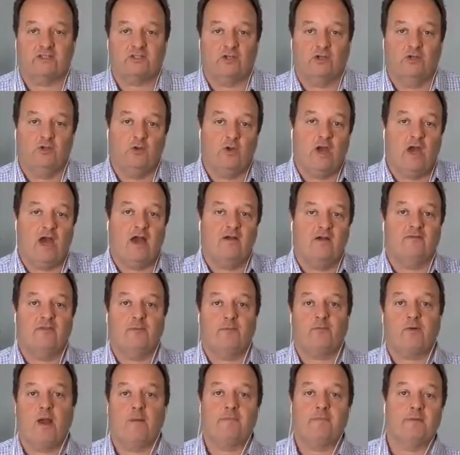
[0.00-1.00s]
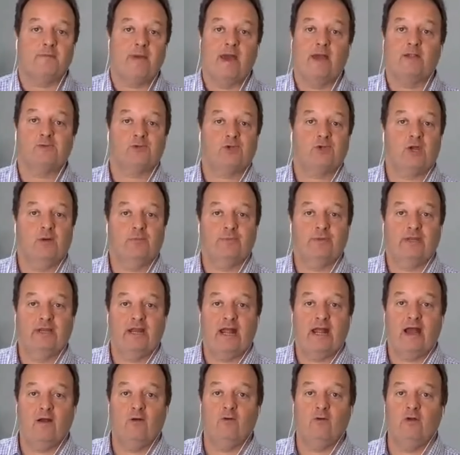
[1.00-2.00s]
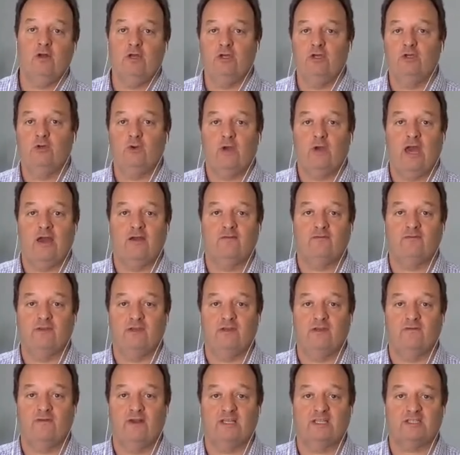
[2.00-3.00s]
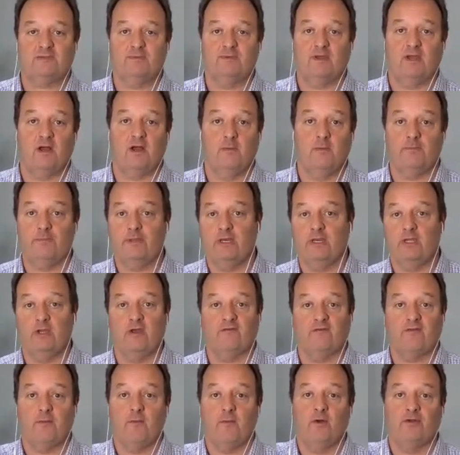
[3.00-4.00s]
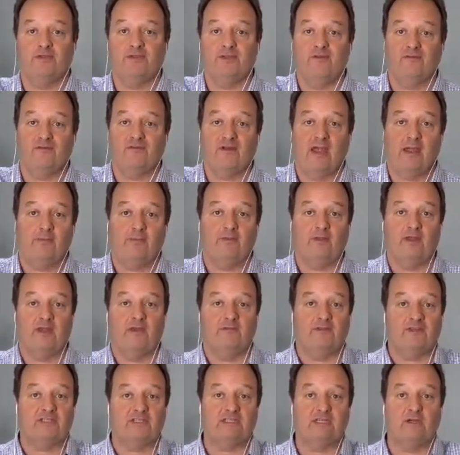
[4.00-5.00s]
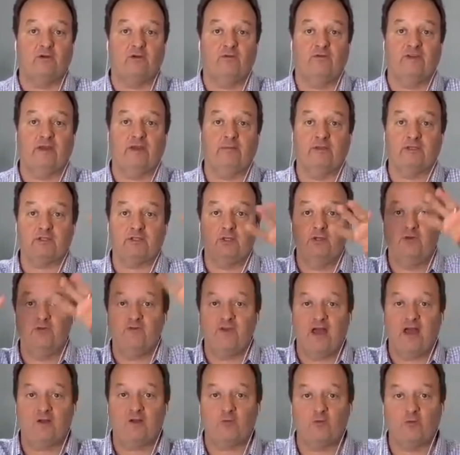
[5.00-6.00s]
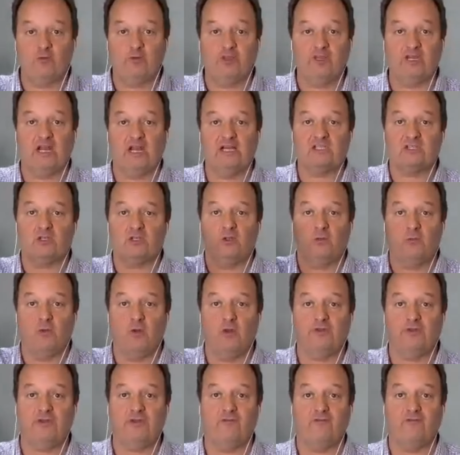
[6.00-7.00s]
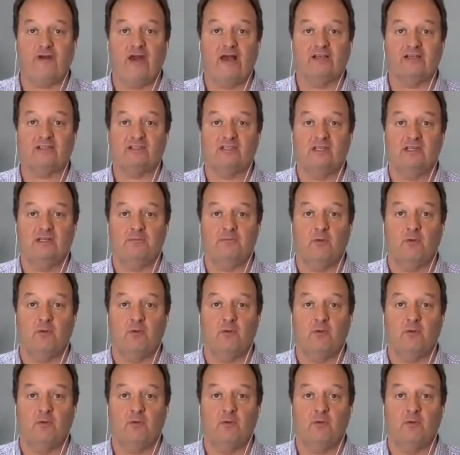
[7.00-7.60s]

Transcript: So you have the property management company now, you have the investment company, you have the multifamily, you have the single family. So you've got a really nice little multifaceted